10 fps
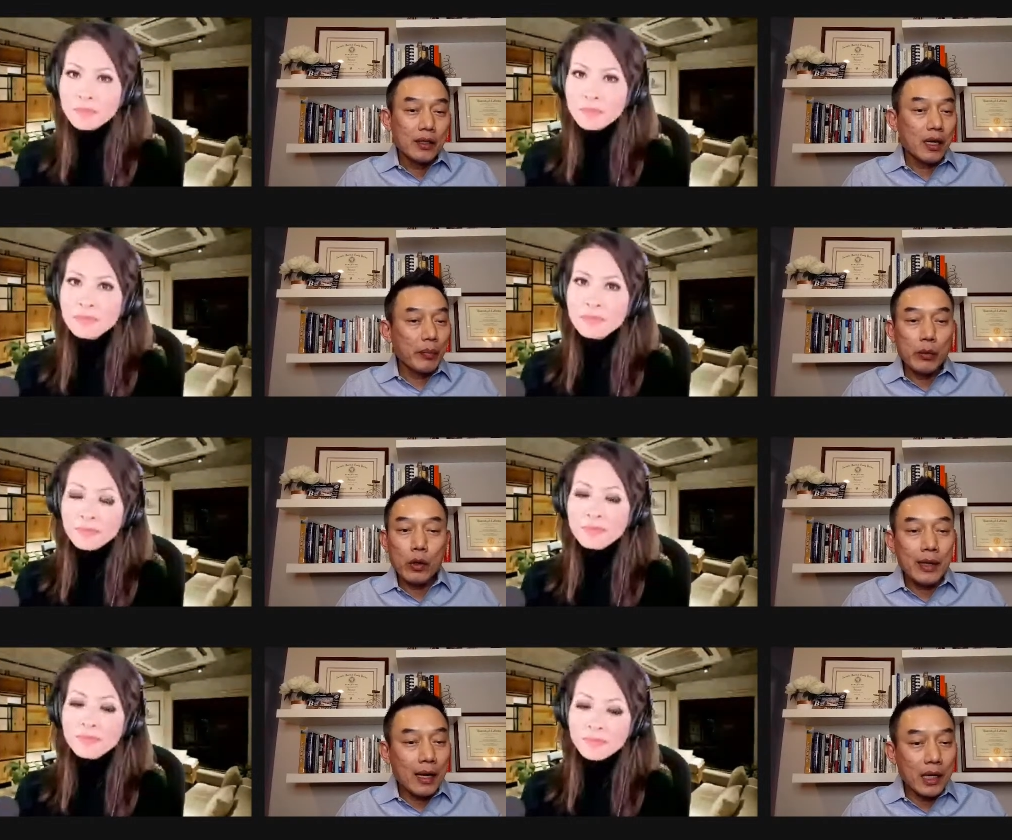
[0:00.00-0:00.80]
Speaker 1: Some
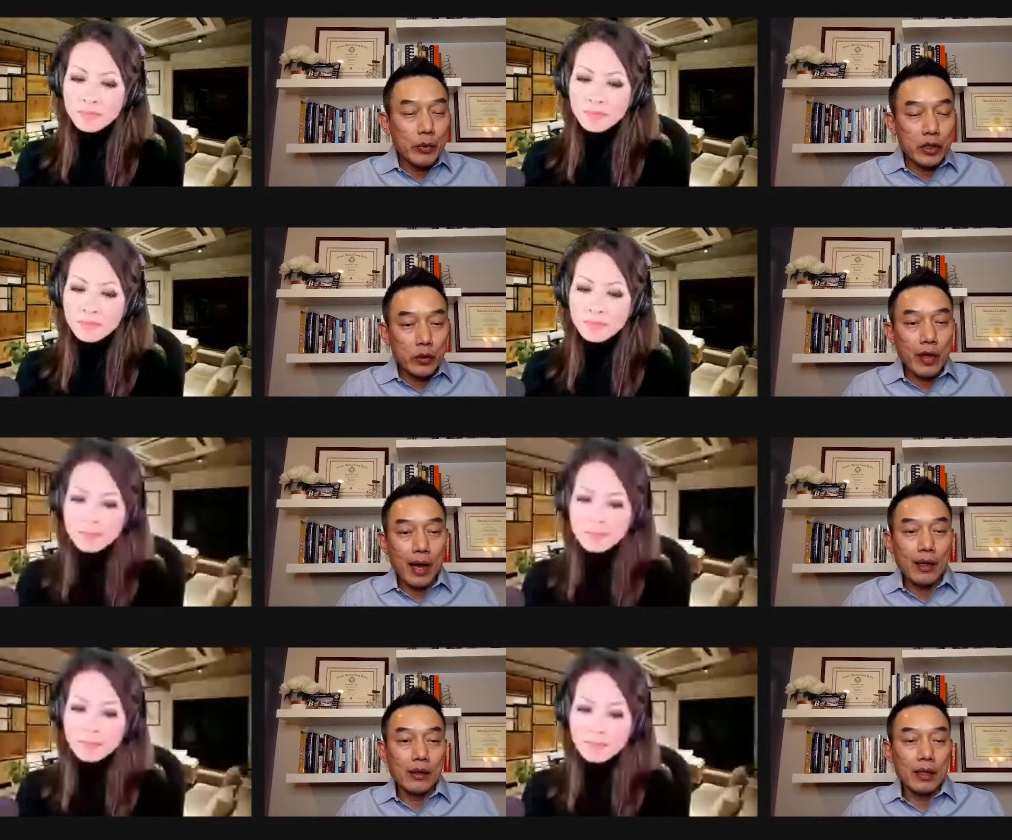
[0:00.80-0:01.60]
people are not able to do
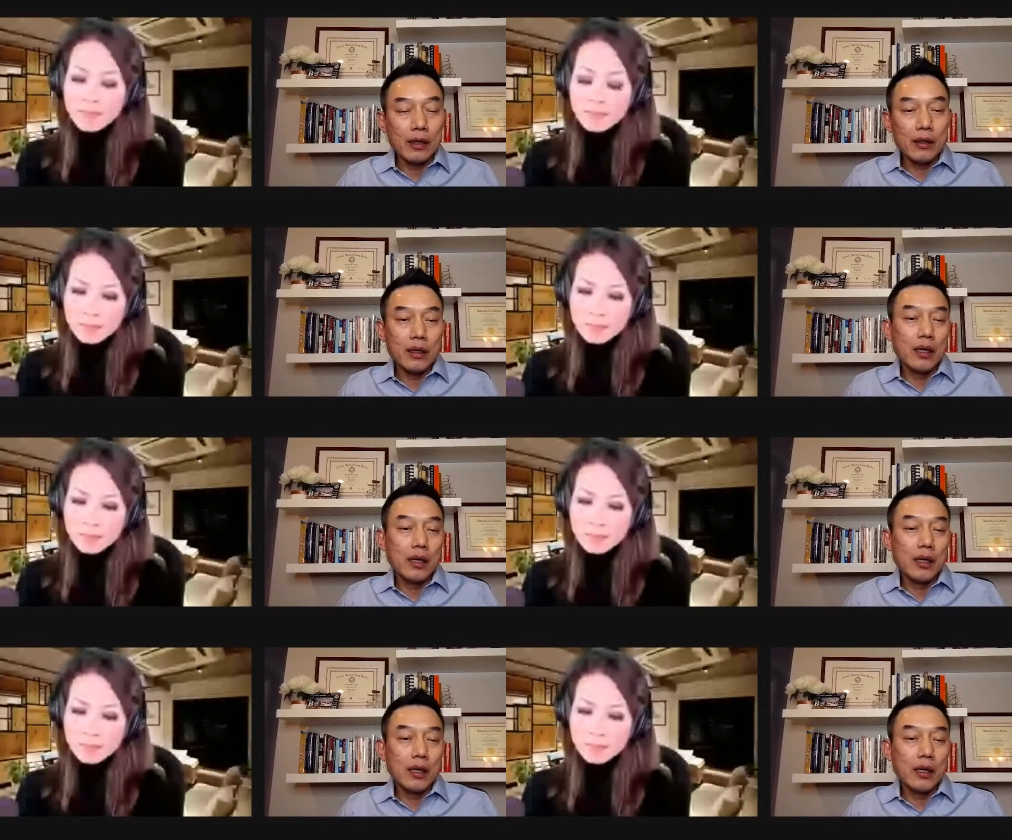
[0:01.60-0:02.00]
that and they get